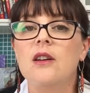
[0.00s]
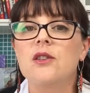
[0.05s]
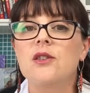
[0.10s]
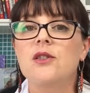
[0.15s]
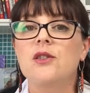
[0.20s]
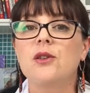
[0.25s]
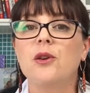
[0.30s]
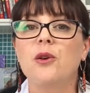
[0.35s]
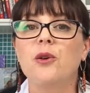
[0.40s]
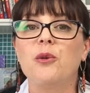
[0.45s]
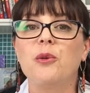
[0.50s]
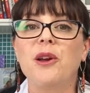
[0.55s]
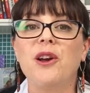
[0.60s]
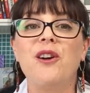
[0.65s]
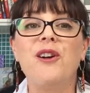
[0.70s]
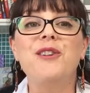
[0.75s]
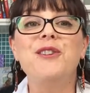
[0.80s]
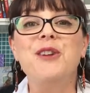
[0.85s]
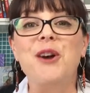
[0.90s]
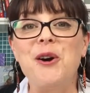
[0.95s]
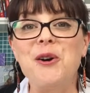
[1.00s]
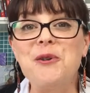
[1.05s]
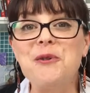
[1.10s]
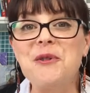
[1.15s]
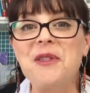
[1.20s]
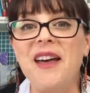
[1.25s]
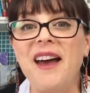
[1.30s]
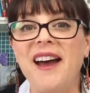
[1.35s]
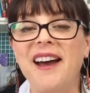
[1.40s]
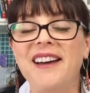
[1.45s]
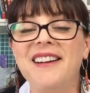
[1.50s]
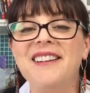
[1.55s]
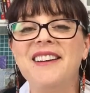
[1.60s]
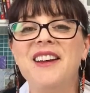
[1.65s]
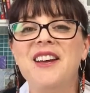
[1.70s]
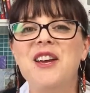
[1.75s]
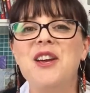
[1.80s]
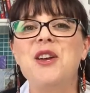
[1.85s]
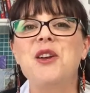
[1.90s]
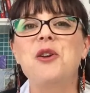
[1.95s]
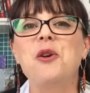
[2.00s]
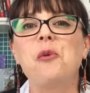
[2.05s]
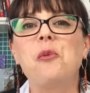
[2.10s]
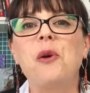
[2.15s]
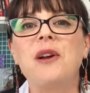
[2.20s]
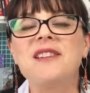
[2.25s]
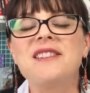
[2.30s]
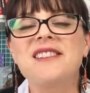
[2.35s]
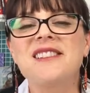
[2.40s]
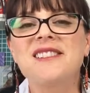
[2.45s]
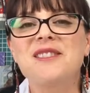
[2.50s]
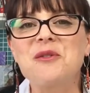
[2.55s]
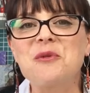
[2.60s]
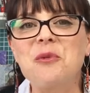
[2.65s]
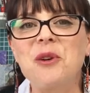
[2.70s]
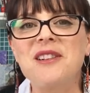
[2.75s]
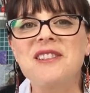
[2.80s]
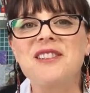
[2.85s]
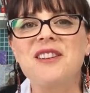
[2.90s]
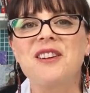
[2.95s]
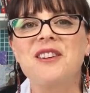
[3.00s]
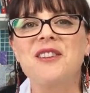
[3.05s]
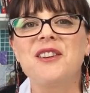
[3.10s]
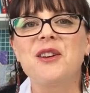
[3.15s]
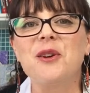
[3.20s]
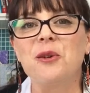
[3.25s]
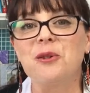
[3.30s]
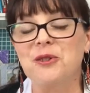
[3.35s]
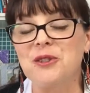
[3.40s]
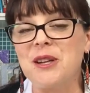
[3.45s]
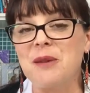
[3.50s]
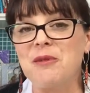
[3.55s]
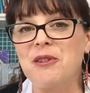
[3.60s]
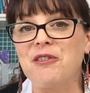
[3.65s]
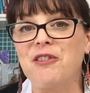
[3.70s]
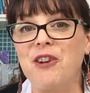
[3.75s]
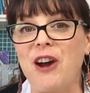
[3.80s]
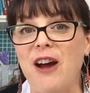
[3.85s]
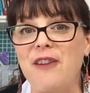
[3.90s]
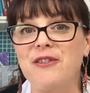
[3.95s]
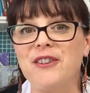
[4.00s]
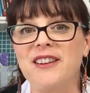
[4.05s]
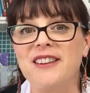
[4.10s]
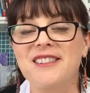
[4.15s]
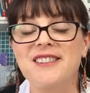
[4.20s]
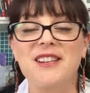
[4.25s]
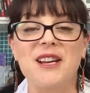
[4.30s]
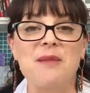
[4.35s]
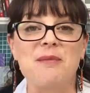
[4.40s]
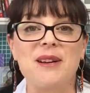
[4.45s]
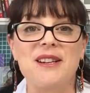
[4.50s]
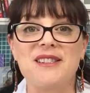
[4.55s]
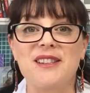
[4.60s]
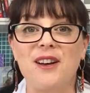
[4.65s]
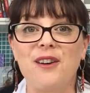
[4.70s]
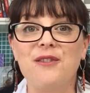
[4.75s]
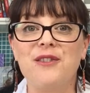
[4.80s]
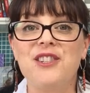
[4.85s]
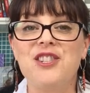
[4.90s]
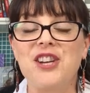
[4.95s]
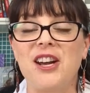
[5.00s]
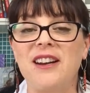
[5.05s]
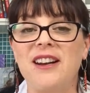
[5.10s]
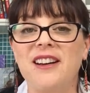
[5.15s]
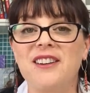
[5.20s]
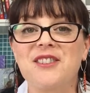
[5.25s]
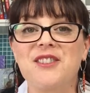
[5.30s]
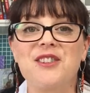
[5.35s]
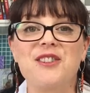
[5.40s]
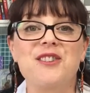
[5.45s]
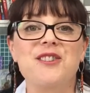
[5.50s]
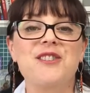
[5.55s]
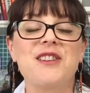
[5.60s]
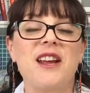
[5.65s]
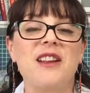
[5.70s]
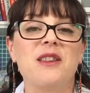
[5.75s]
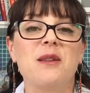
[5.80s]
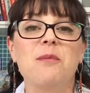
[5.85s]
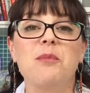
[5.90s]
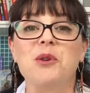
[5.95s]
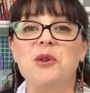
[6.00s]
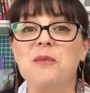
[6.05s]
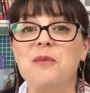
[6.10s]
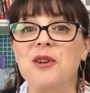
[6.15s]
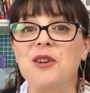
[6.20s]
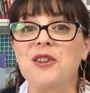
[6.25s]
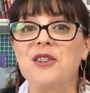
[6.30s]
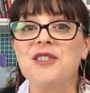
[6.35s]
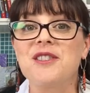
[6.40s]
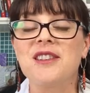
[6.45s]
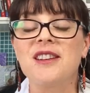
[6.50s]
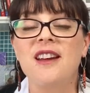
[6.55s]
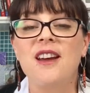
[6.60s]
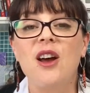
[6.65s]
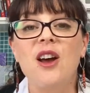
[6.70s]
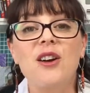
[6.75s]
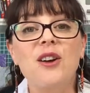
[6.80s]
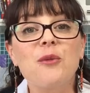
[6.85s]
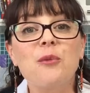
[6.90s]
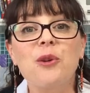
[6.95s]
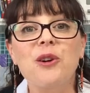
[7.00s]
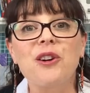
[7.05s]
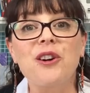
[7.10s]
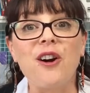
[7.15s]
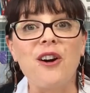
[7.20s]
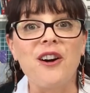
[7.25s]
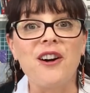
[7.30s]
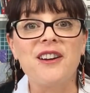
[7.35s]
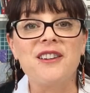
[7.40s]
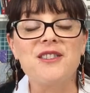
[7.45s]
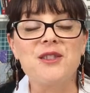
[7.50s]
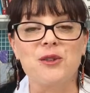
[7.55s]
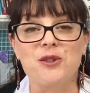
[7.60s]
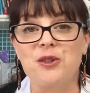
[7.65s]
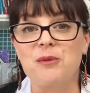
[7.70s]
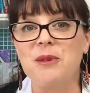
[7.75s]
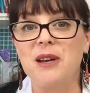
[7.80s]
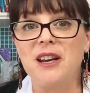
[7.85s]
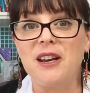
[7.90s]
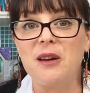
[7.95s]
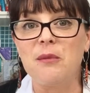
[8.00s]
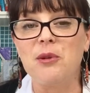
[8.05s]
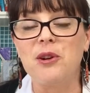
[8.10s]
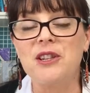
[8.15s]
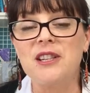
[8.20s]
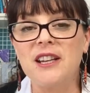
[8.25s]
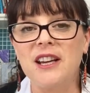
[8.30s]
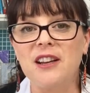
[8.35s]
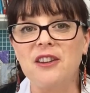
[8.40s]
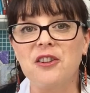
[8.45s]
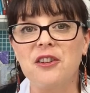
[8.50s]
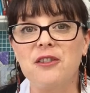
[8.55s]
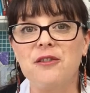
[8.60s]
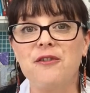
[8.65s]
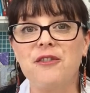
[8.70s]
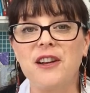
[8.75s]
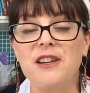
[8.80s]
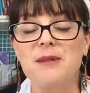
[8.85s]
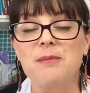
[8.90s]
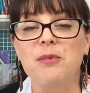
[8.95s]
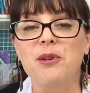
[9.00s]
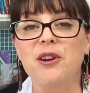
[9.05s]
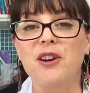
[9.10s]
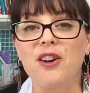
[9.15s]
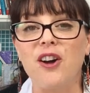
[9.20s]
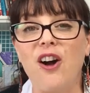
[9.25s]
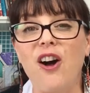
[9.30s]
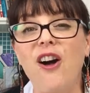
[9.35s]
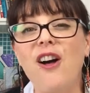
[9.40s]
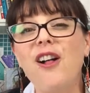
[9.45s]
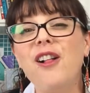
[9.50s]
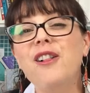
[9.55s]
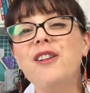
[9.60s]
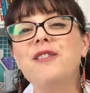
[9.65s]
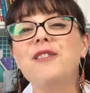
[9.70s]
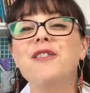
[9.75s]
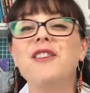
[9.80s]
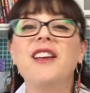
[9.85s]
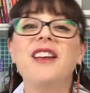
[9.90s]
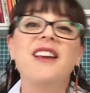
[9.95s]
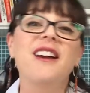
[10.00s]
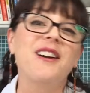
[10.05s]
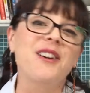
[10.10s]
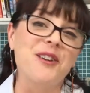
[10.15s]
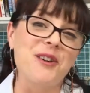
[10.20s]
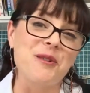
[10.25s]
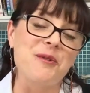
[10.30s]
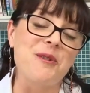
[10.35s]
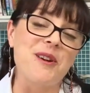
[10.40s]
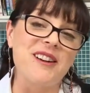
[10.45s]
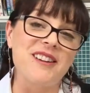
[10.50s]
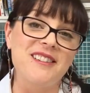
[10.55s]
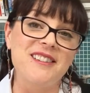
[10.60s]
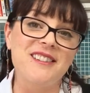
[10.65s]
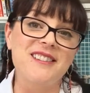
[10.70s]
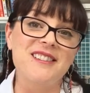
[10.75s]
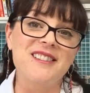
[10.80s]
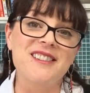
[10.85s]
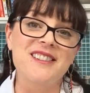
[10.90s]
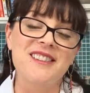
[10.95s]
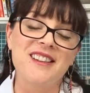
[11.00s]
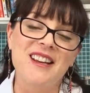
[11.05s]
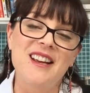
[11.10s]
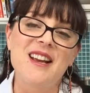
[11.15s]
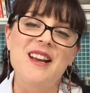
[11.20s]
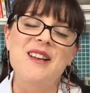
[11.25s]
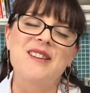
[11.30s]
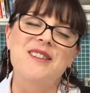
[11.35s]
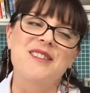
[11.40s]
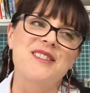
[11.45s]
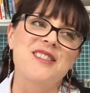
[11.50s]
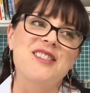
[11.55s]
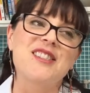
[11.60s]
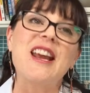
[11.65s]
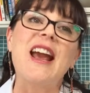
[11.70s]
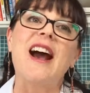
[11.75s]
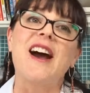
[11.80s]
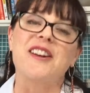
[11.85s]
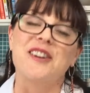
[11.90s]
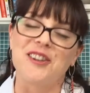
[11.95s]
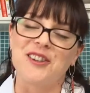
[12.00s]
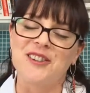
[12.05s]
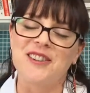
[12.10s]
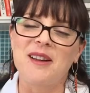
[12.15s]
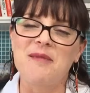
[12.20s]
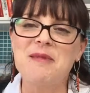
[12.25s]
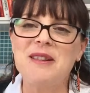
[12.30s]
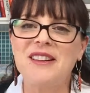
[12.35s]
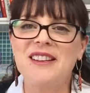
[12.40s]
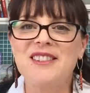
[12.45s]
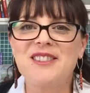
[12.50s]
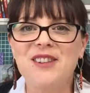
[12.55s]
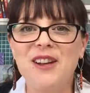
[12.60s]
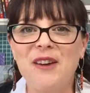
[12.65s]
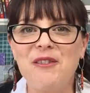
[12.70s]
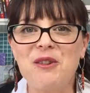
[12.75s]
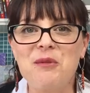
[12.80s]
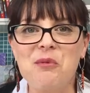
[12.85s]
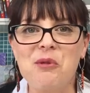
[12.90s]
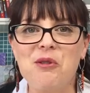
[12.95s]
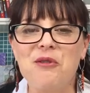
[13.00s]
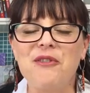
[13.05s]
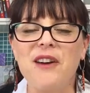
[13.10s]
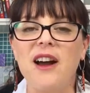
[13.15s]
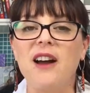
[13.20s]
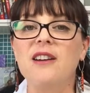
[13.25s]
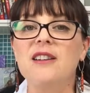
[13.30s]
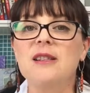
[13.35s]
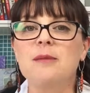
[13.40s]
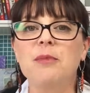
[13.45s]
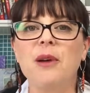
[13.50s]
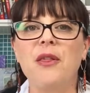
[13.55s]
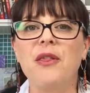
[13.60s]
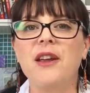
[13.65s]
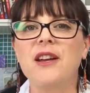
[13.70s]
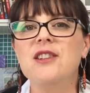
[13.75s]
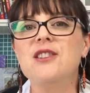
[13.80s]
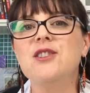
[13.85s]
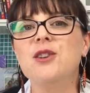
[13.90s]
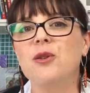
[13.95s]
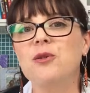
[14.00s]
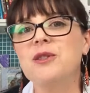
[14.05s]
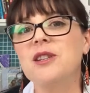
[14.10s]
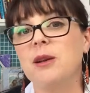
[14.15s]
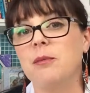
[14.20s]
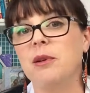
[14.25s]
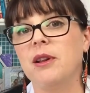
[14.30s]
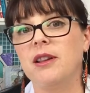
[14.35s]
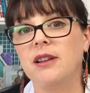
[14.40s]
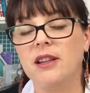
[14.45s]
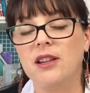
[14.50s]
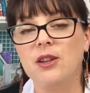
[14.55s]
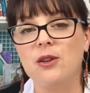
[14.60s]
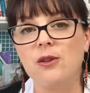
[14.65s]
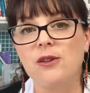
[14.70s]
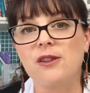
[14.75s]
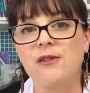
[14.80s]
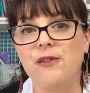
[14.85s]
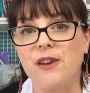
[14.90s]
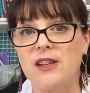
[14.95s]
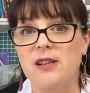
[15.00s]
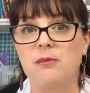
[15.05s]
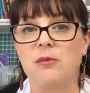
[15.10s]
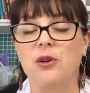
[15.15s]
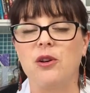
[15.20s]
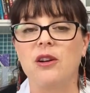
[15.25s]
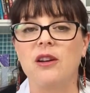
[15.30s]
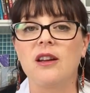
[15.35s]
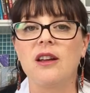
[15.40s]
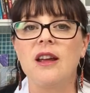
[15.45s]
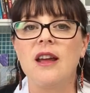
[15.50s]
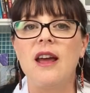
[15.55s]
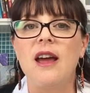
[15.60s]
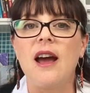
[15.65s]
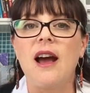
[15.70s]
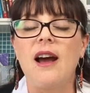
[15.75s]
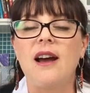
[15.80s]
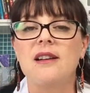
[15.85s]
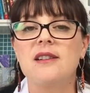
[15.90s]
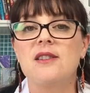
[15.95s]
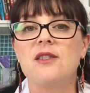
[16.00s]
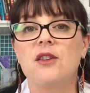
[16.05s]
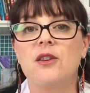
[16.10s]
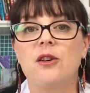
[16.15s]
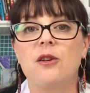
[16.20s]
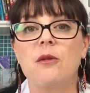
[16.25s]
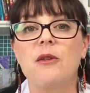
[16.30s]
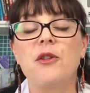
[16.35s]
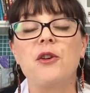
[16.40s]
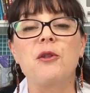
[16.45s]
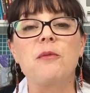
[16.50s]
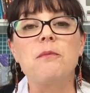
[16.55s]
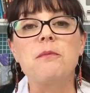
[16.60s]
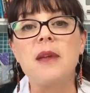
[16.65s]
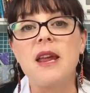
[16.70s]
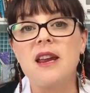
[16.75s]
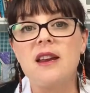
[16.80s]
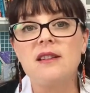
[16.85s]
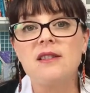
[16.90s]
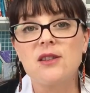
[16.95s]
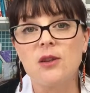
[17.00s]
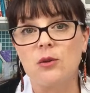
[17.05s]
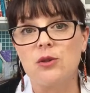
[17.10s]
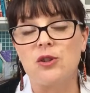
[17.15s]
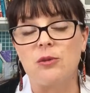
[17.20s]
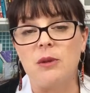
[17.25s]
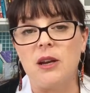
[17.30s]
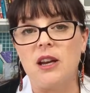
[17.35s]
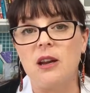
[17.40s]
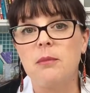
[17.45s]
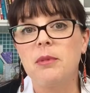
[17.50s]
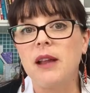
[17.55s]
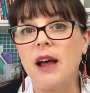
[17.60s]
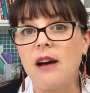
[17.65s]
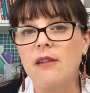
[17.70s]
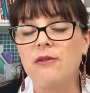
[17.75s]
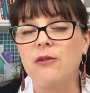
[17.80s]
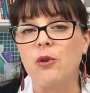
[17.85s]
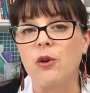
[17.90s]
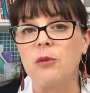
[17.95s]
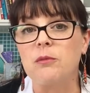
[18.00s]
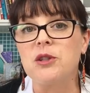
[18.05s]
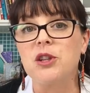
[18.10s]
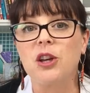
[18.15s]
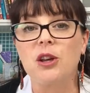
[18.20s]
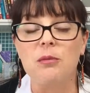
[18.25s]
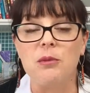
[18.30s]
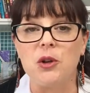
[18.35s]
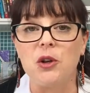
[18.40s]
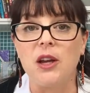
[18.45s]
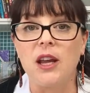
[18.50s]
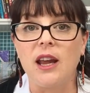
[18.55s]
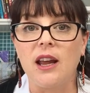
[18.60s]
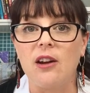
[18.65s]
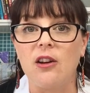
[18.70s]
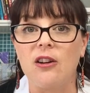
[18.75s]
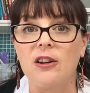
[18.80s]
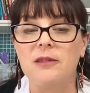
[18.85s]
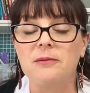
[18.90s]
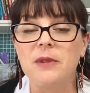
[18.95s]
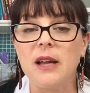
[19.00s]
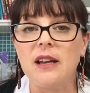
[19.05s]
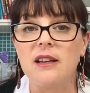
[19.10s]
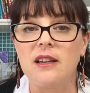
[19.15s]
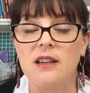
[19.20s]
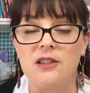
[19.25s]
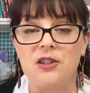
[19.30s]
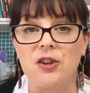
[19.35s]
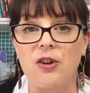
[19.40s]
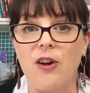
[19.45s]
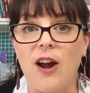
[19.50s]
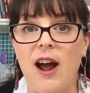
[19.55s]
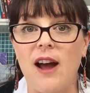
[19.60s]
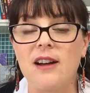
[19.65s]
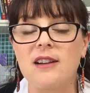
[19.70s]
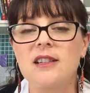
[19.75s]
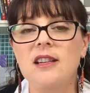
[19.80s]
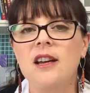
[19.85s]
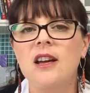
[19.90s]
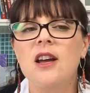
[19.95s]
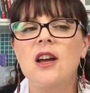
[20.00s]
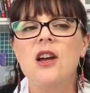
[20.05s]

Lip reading: So we all know that, once the older demographics like myself, the Gen Xers and the boomers, were on social media, particularly Facebook, all of the younger ones scattered. I mean, they still have their profiles, but they don't typically use Facebook as their main social media platform to communicate on and interact.